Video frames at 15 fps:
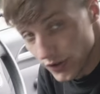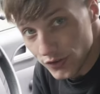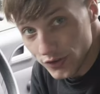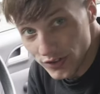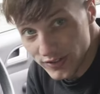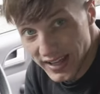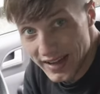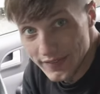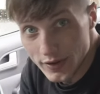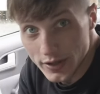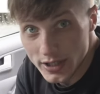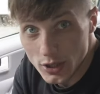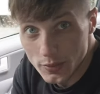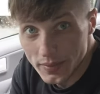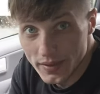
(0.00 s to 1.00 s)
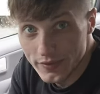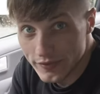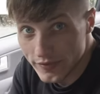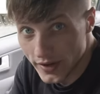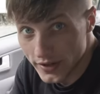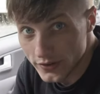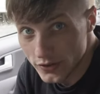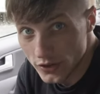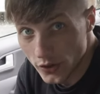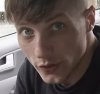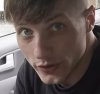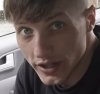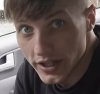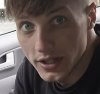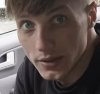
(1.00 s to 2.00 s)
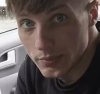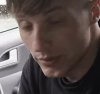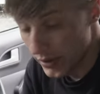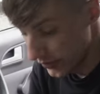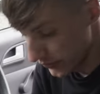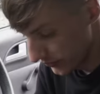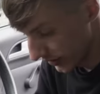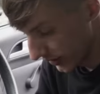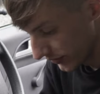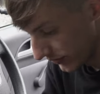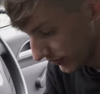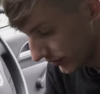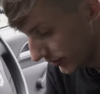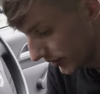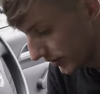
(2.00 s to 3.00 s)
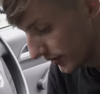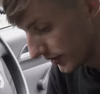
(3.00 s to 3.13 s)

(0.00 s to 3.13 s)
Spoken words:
just have a little bit of fun doing it in the process.